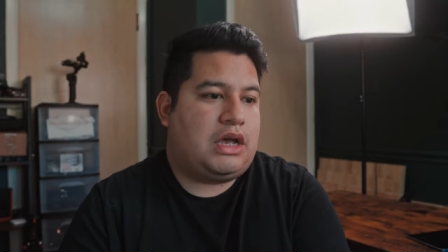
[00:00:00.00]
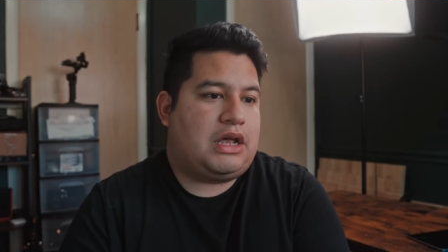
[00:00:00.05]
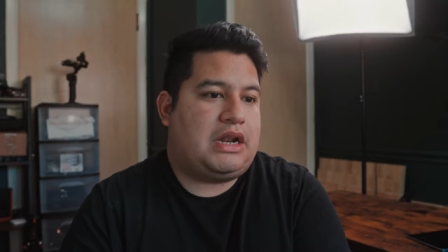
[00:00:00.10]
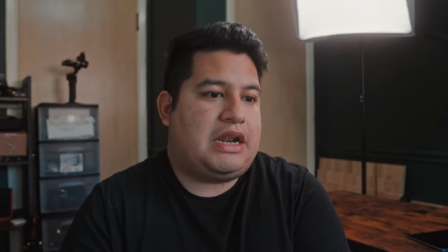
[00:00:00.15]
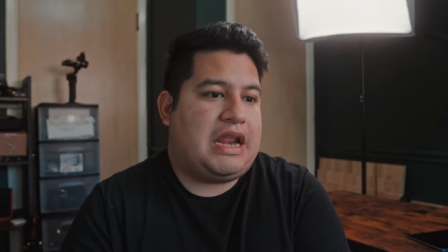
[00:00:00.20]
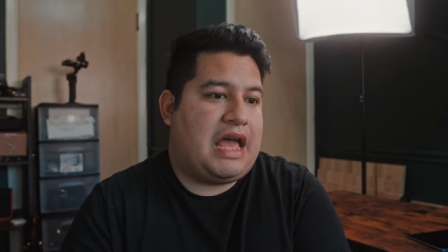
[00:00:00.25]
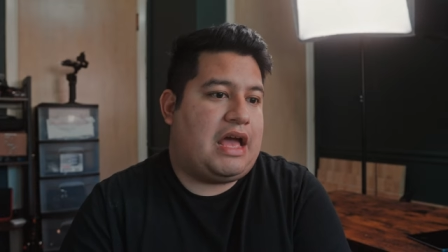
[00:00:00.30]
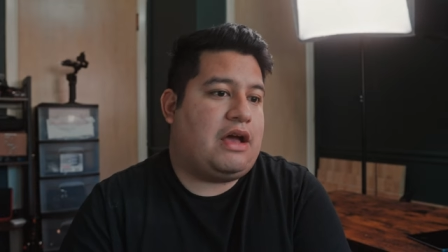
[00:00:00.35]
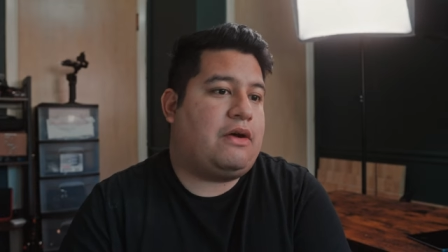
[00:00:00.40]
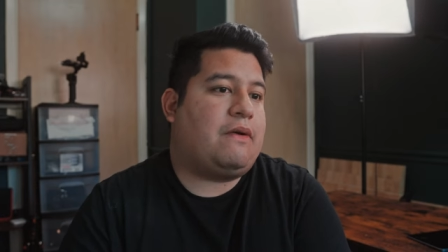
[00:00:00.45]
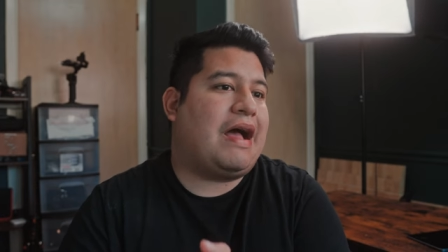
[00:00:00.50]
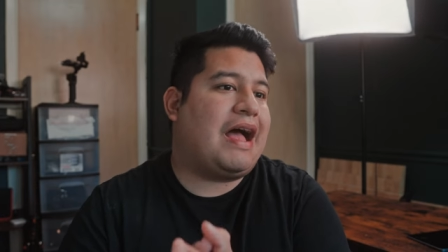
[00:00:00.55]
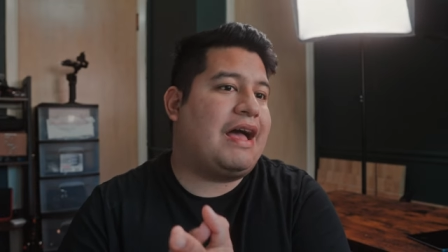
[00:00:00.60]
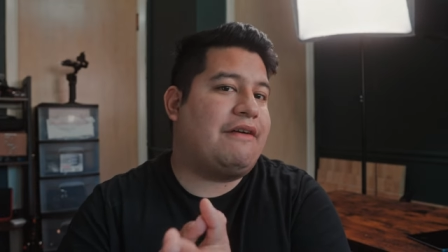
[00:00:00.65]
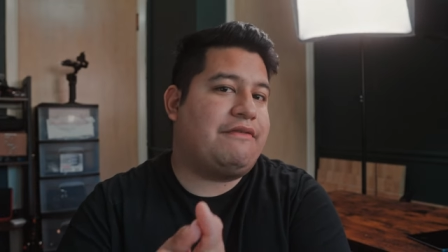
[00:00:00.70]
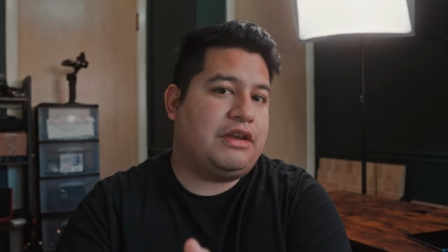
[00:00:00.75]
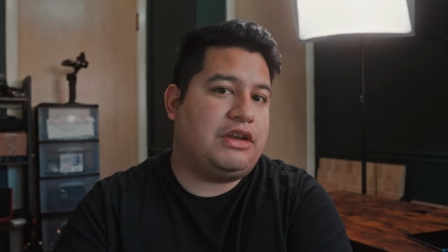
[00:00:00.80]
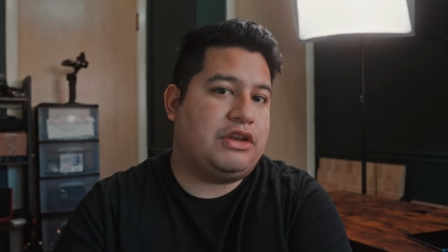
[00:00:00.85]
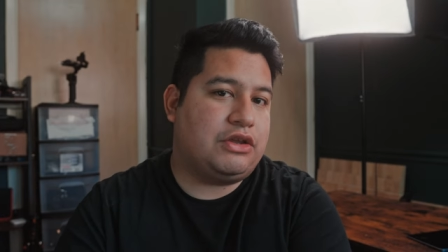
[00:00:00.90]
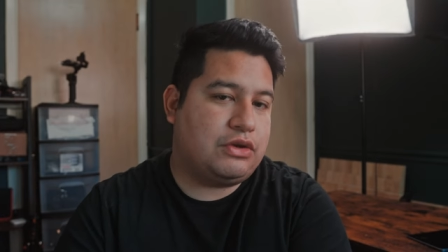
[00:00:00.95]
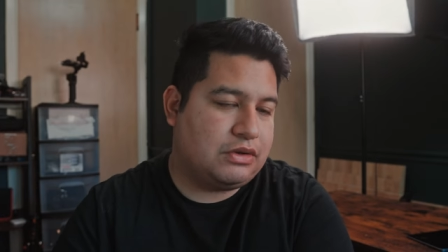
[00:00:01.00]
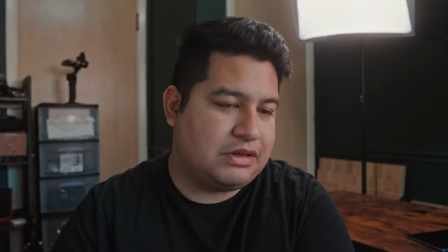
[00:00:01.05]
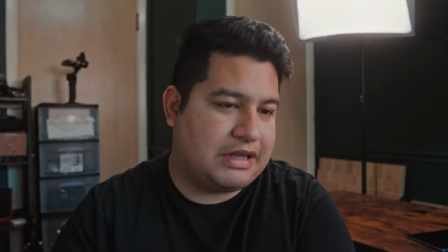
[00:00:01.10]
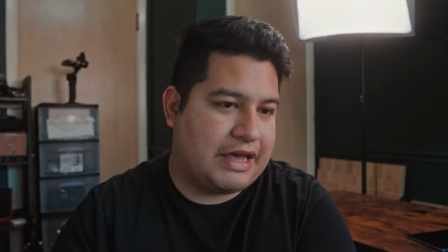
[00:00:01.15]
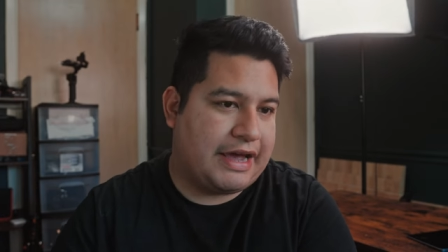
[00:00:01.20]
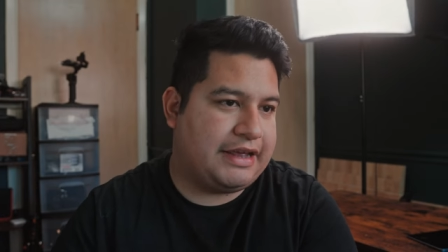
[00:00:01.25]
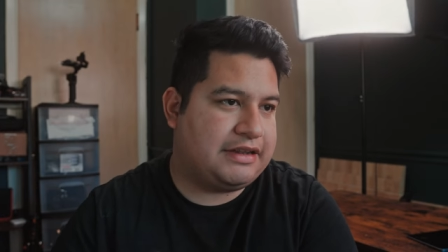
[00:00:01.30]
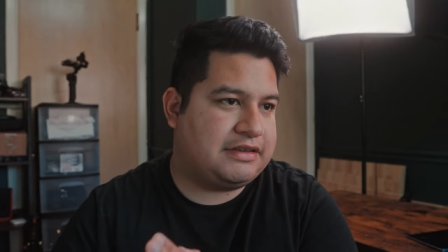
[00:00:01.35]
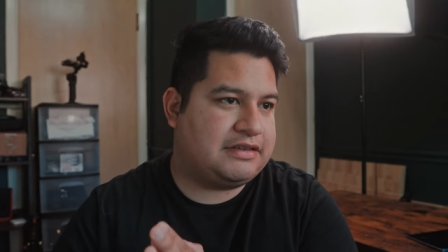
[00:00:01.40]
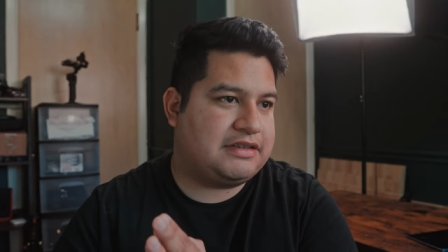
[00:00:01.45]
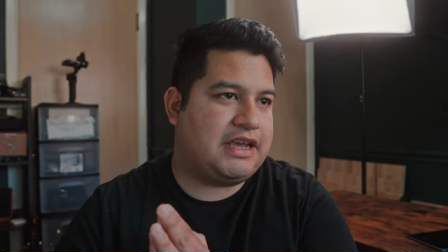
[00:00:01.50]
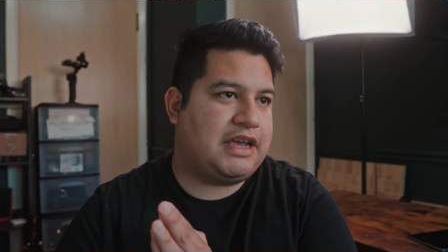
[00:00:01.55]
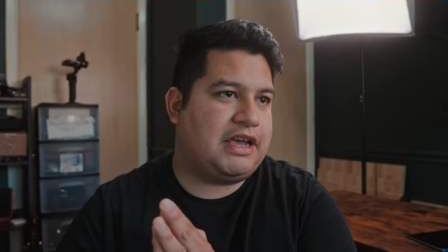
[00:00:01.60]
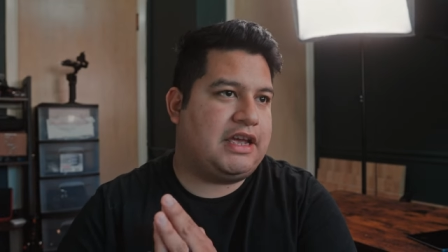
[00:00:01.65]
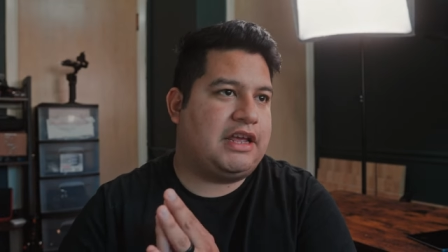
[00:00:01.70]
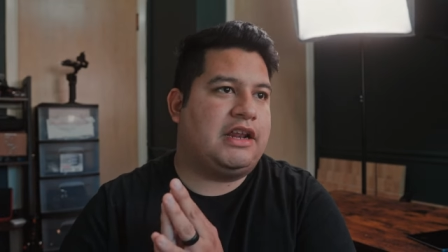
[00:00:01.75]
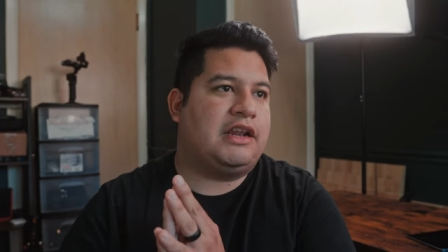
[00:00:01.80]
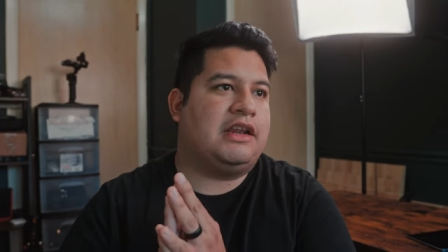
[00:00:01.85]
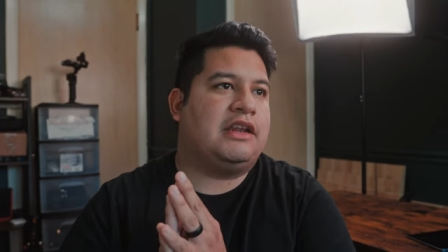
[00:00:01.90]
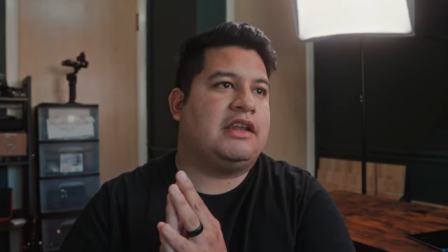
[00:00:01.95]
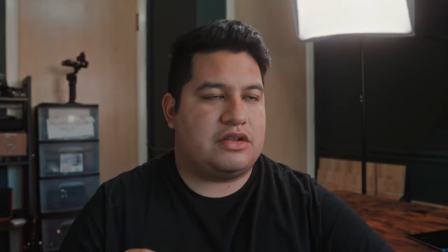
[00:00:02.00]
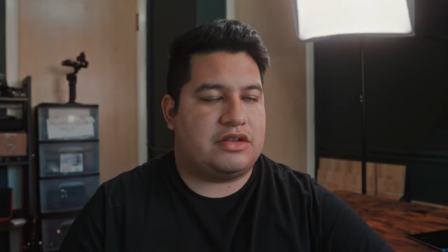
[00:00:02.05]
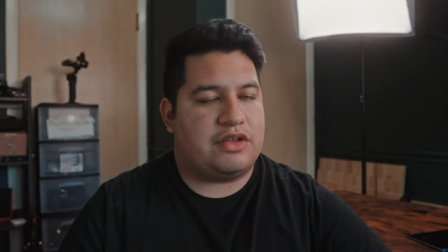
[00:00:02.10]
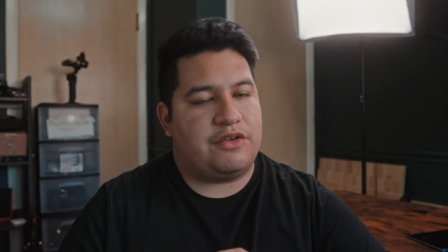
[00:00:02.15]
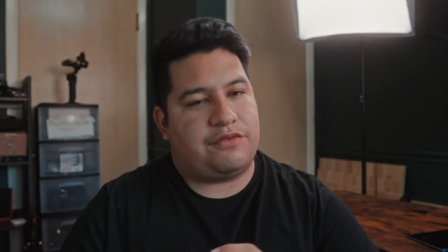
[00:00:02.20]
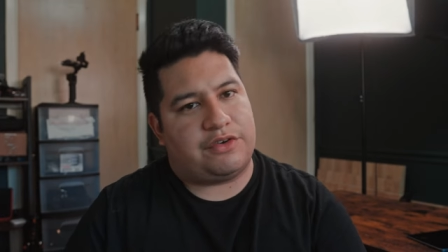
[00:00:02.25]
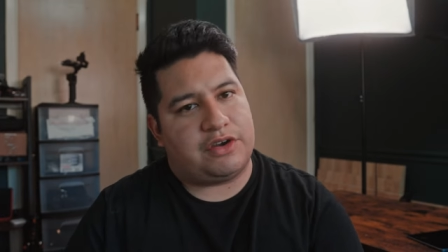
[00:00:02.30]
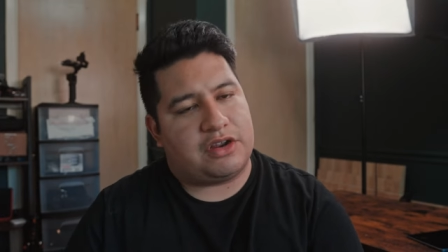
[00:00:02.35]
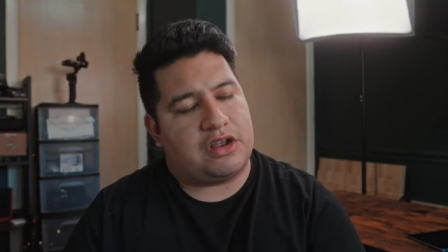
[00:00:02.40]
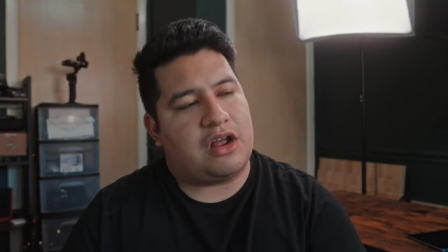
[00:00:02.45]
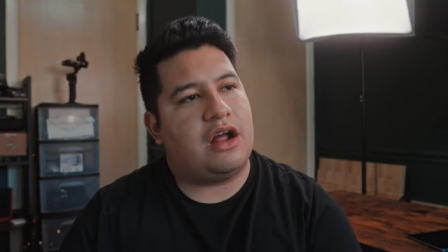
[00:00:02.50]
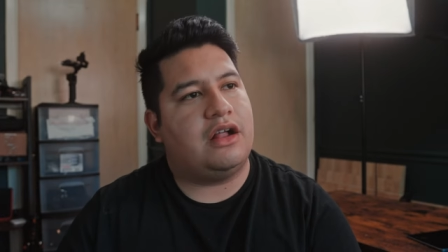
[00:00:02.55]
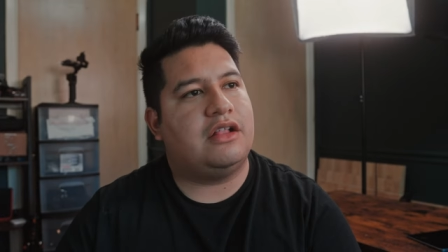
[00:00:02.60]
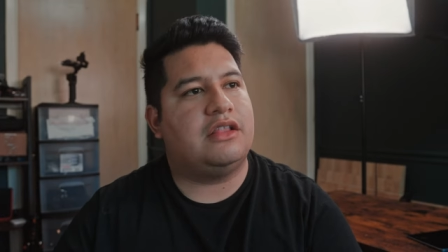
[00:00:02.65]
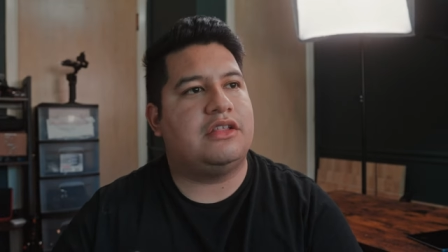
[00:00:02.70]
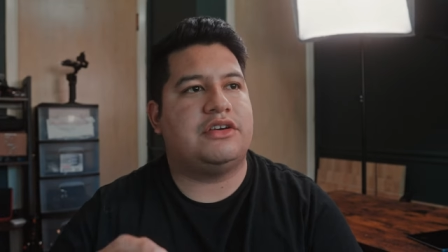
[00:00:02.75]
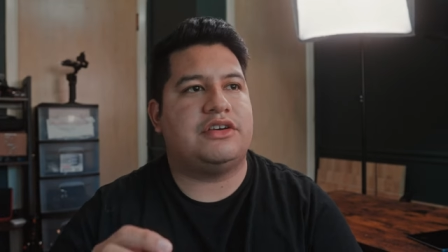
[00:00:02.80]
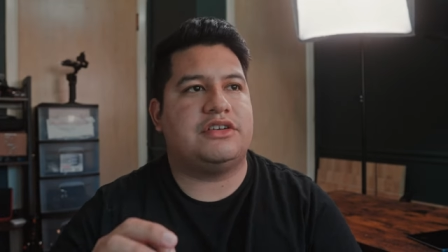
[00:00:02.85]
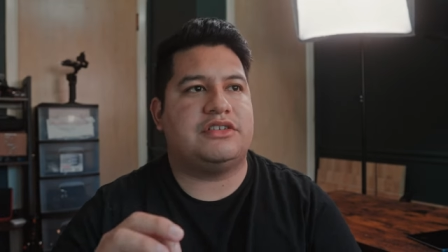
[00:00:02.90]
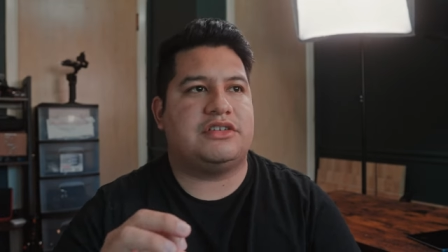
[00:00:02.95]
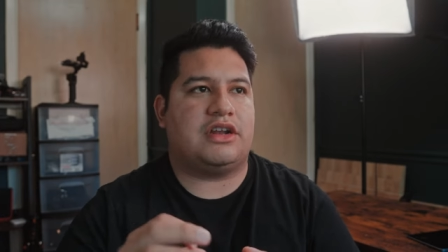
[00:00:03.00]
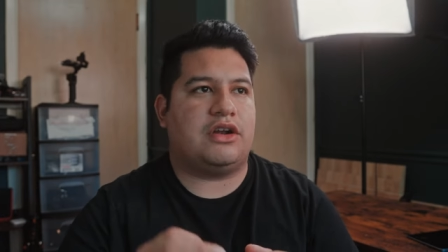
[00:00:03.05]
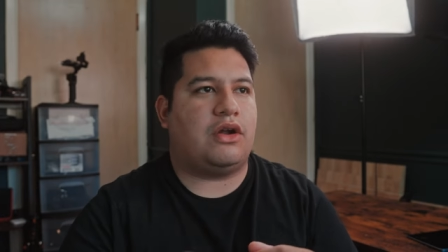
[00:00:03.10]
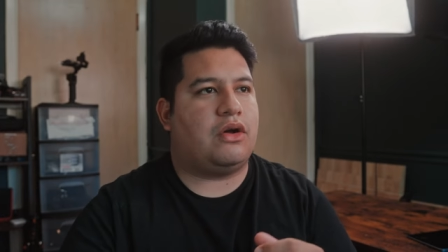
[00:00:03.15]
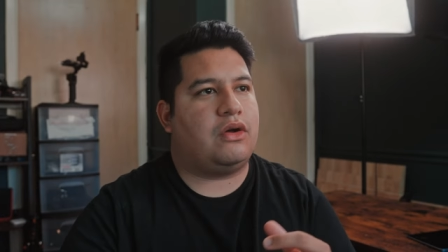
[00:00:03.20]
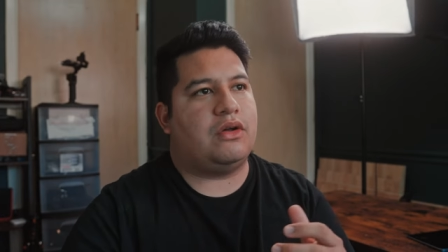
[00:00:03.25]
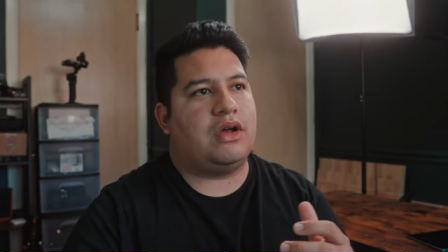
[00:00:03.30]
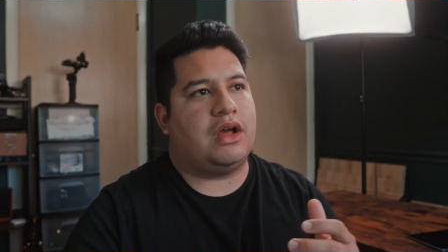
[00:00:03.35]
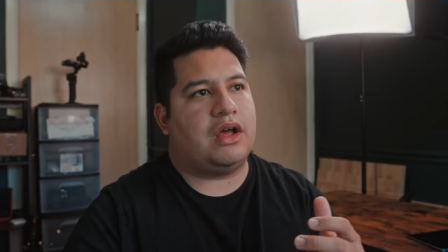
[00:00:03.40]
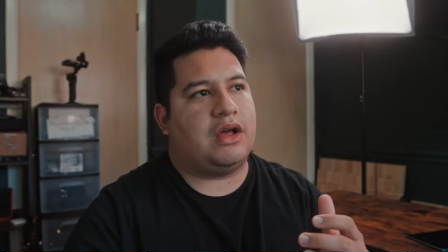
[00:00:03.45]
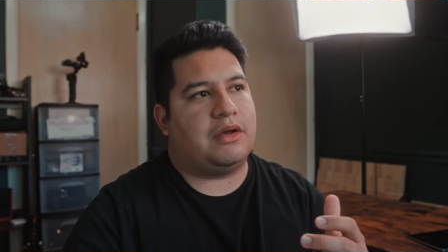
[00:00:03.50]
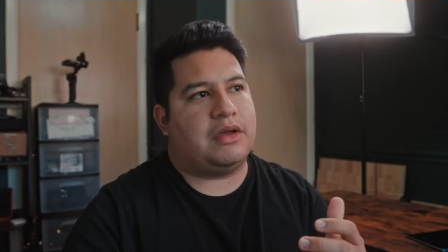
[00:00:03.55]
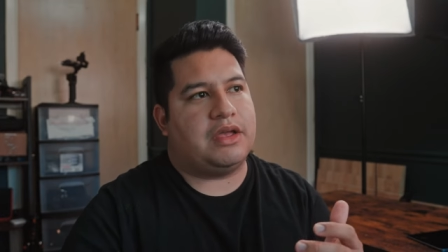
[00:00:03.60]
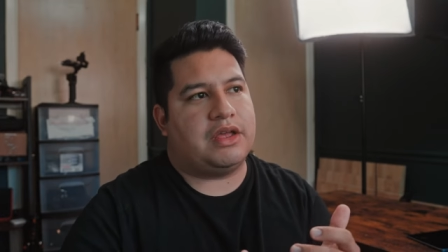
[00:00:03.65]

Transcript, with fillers: now having new lights and different colors and all uh,